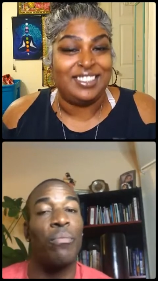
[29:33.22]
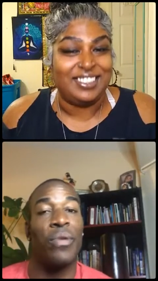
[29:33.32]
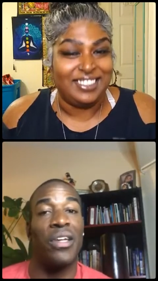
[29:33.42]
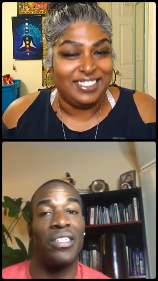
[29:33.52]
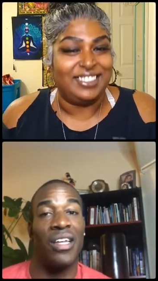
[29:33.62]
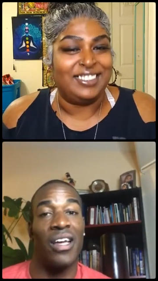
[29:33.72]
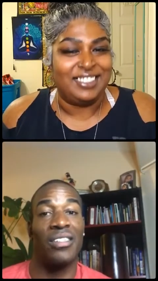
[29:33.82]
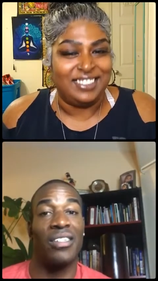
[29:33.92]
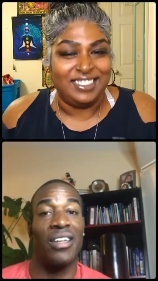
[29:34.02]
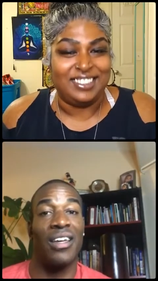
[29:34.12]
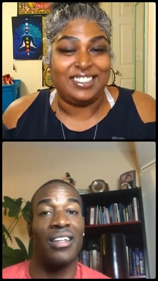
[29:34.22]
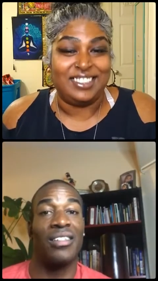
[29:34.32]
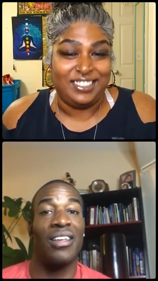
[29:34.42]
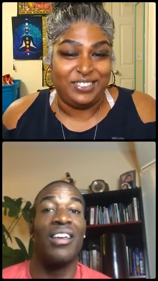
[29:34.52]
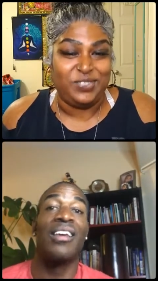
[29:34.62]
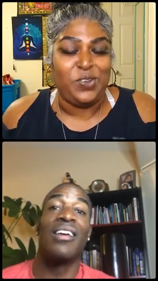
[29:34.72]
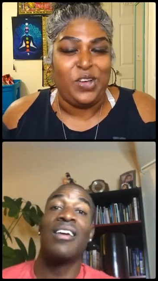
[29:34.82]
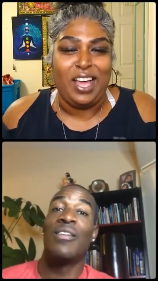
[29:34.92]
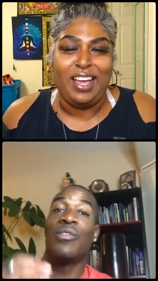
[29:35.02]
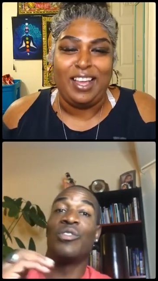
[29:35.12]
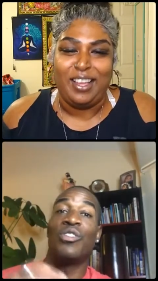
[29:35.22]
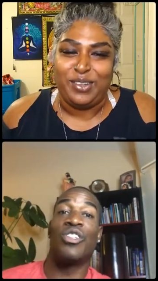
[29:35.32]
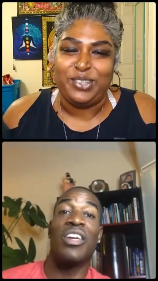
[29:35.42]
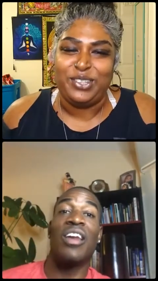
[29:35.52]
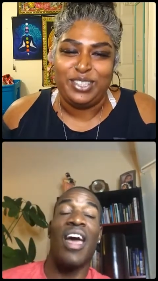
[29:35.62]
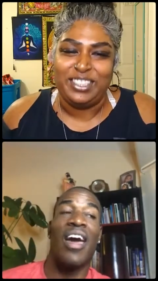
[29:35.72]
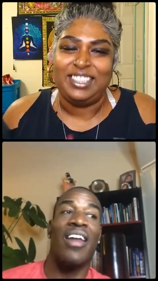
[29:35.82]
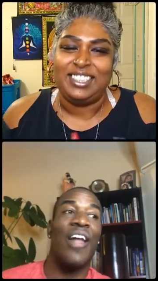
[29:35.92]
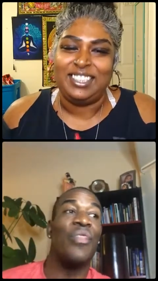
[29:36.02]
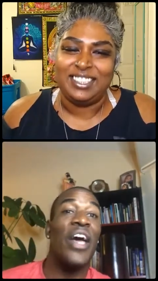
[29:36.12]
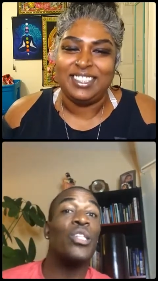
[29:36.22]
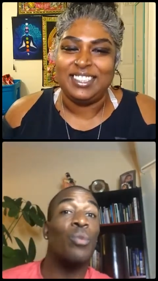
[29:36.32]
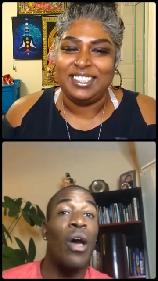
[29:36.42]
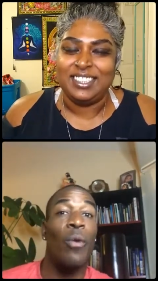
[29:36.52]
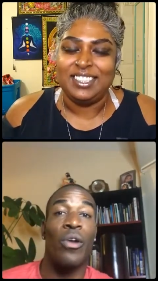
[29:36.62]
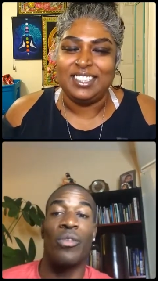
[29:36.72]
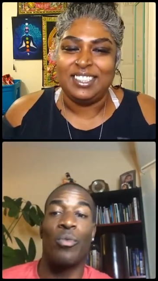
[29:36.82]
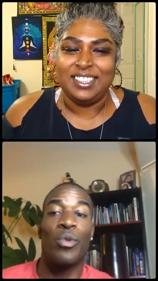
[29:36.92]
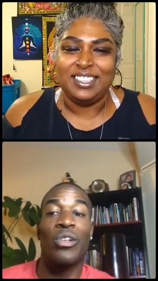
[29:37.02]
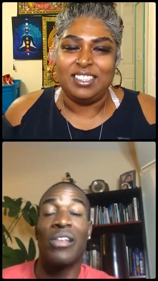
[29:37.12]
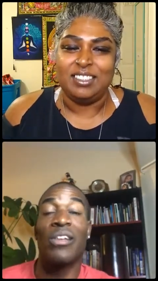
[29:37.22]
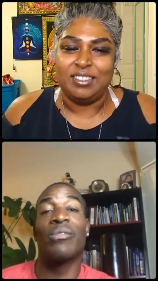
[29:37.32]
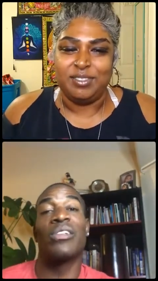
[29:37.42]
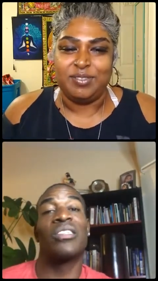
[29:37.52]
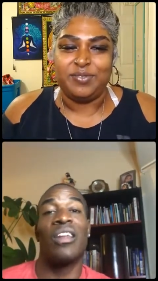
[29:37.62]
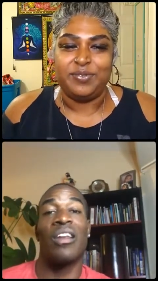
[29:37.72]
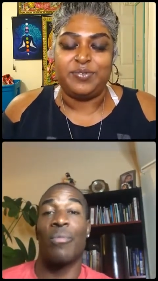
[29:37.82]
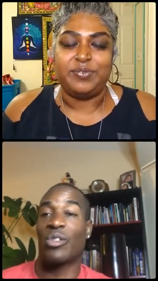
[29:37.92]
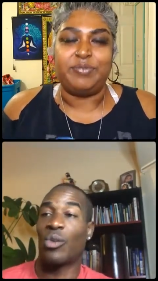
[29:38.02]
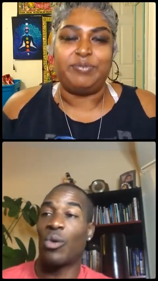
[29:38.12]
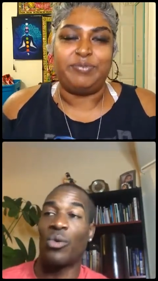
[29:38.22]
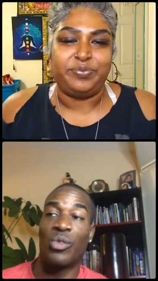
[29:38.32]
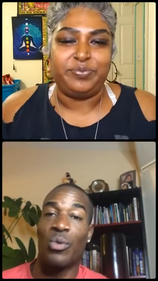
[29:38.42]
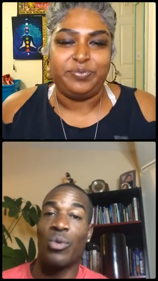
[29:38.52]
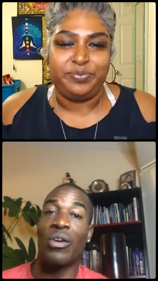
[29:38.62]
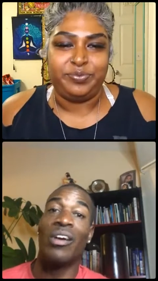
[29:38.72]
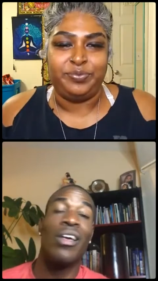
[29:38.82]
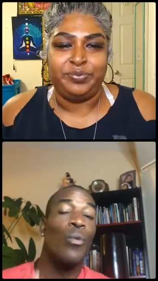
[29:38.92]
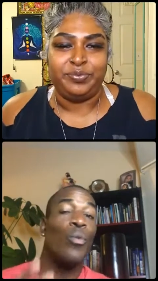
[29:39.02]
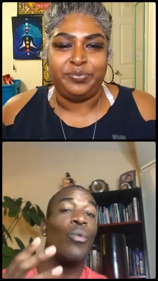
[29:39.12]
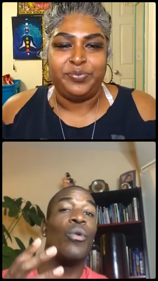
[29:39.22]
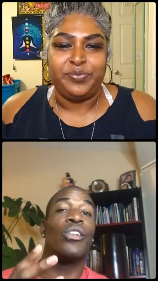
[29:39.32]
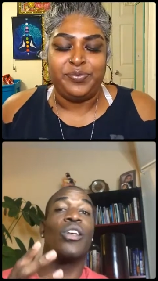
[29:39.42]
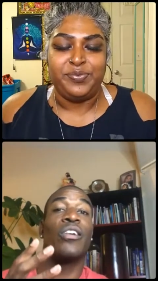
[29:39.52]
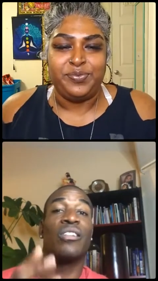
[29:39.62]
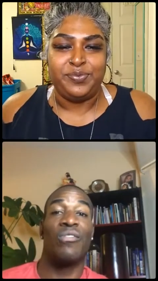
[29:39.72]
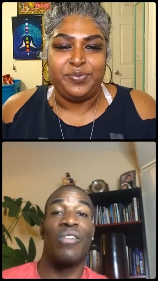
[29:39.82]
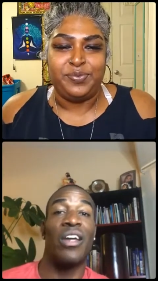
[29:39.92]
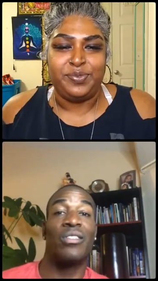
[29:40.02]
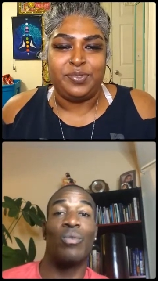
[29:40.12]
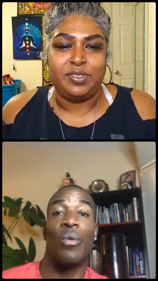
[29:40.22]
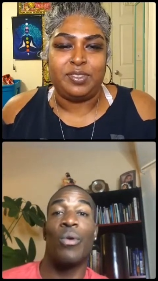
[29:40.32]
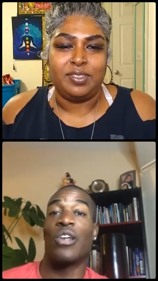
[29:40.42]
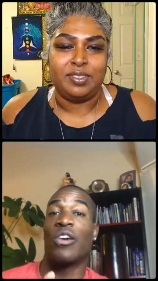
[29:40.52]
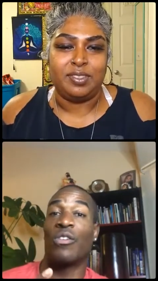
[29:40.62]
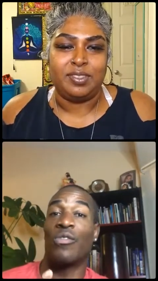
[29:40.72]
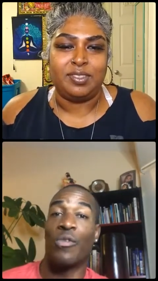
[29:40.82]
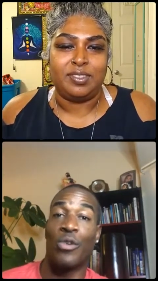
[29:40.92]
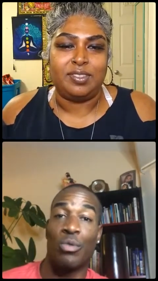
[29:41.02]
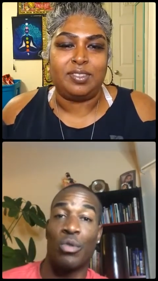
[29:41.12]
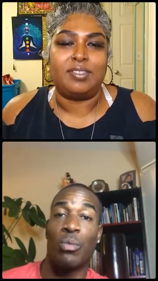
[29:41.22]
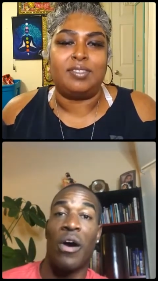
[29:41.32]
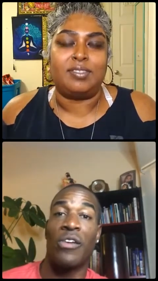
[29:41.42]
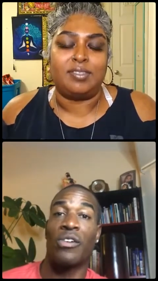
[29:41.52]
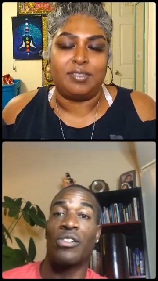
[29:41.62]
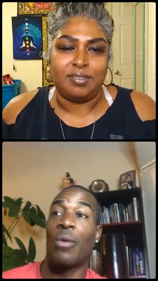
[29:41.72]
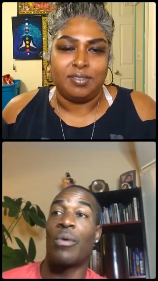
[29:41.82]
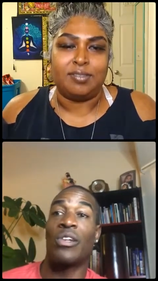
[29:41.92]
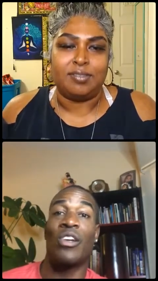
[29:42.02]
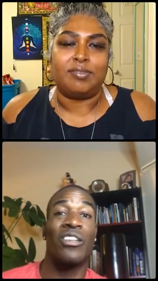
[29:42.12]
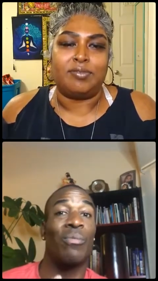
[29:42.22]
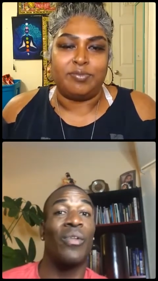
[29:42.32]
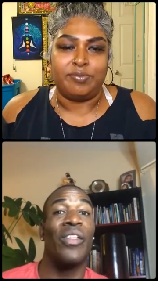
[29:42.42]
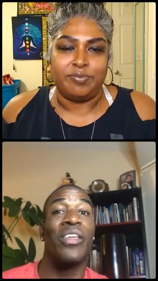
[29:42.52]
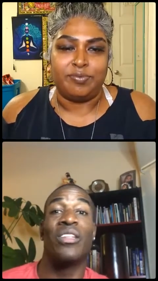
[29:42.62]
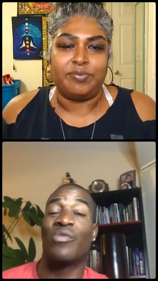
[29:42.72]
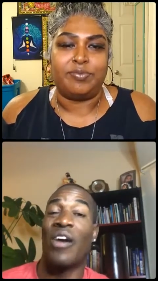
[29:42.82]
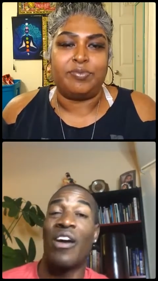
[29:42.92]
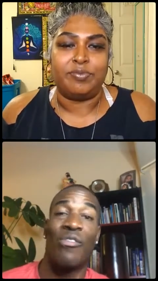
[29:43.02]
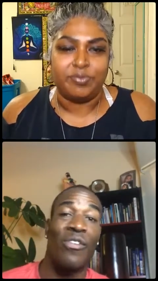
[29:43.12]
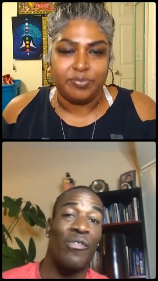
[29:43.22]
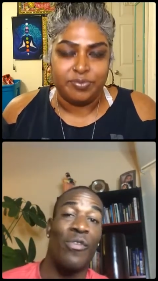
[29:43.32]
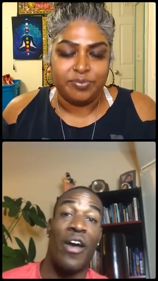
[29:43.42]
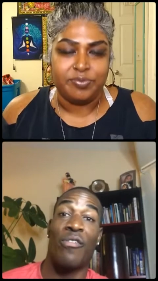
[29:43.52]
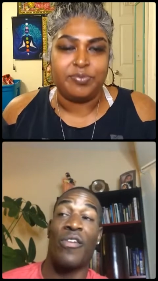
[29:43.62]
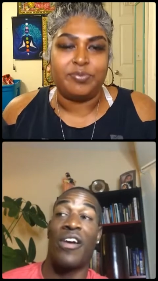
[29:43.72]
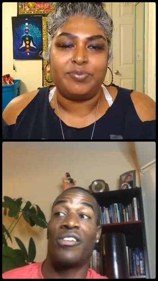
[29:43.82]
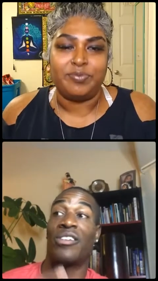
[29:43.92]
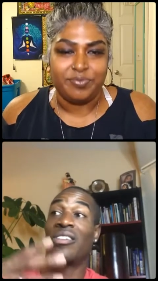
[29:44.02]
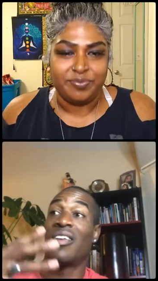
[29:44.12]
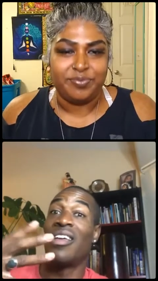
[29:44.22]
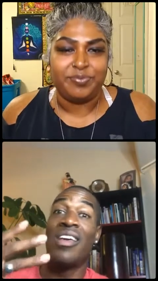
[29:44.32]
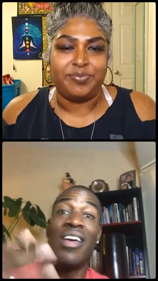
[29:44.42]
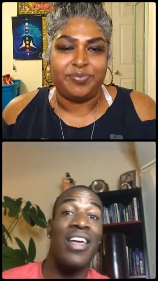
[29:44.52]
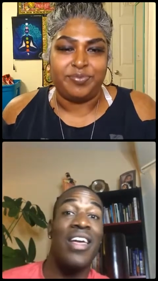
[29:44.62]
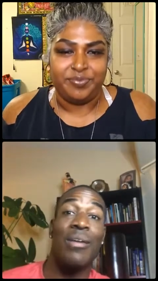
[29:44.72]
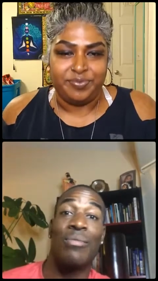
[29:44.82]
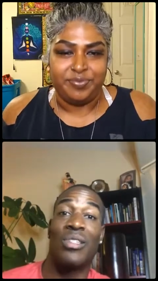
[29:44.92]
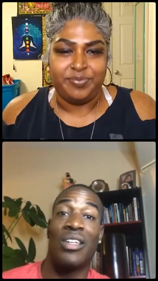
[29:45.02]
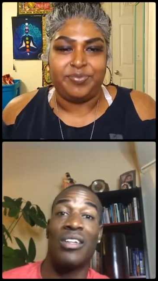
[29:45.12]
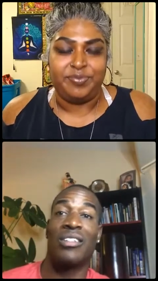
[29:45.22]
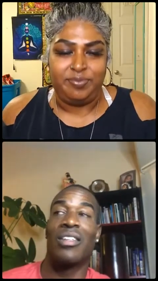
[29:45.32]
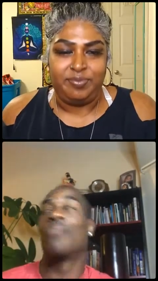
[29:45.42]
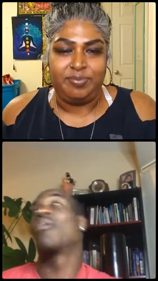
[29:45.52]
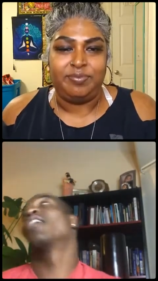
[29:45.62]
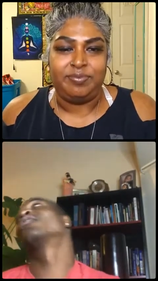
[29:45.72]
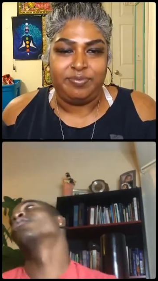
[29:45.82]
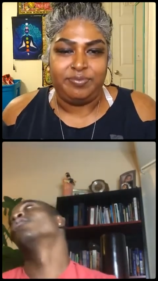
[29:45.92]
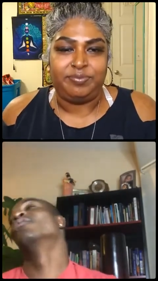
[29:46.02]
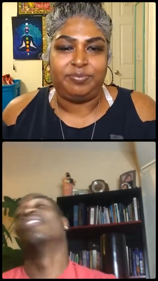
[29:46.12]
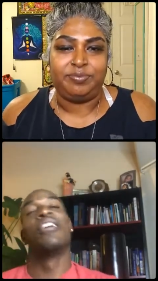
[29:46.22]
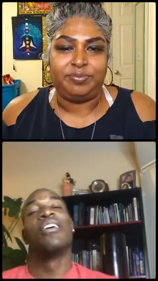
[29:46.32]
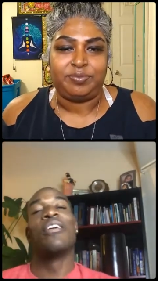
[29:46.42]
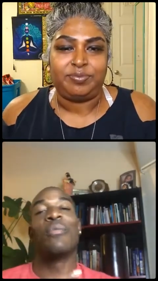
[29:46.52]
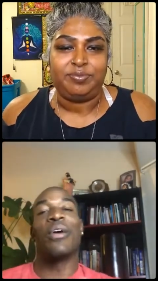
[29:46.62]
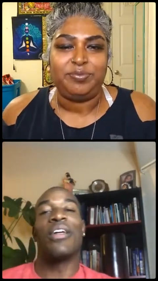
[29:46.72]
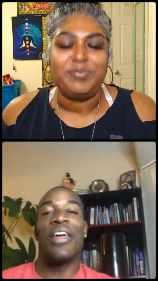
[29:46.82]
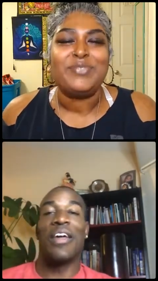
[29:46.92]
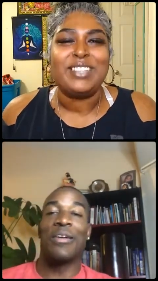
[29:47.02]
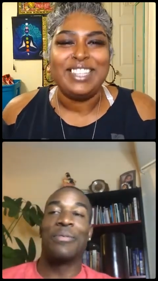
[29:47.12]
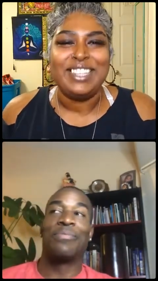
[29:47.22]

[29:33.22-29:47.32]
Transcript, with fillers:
Speaker 1: what PTSD is. Wow. Being that, and that's why I want to, we're literally setting up this whole tour. We want to talk to vets, we want to talk to first responders, I want to talk to police, fire, firefighters, EMTs, bless you, but like,